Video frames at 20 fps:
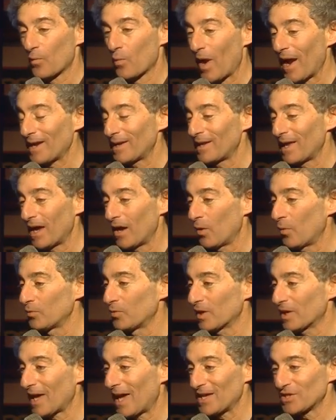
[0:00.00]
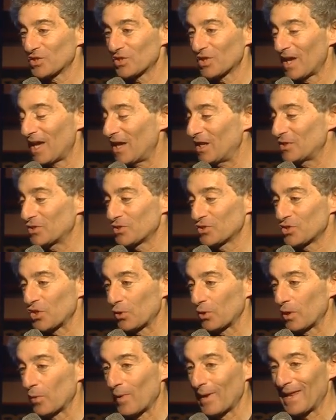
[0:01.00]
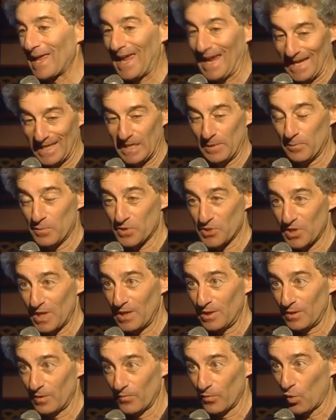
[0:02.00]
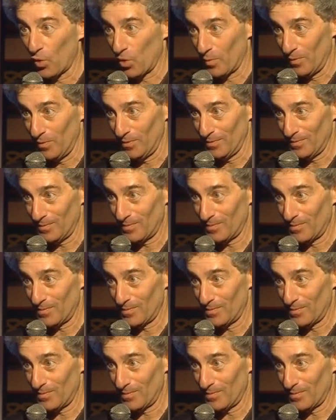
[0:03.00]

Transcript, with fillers: Right now, the Cascades is generally around 80% of normal.